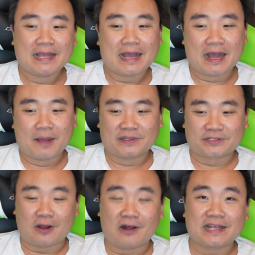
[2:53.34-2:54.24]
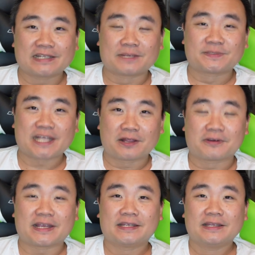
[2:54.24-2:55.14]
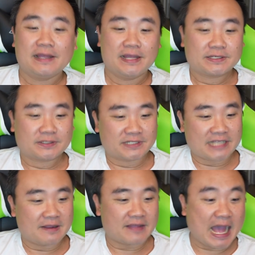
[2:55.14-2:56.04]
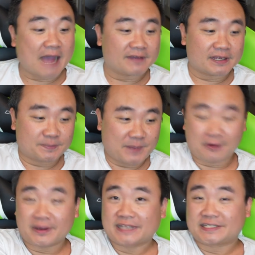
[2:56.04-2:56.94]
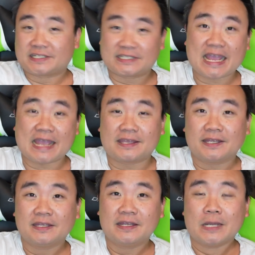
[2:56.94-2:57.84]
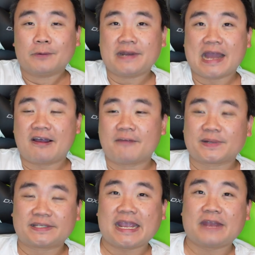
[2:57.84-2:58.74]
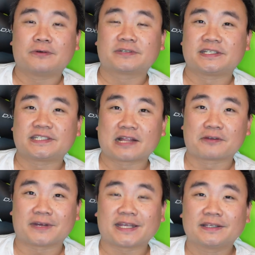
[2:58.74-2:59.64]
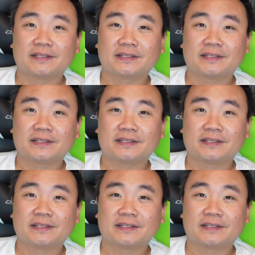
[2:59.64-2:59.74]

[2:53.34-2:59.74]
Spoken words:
Let's call it some celery. So instead of having asparagus and steak, we now have potatoes and celery.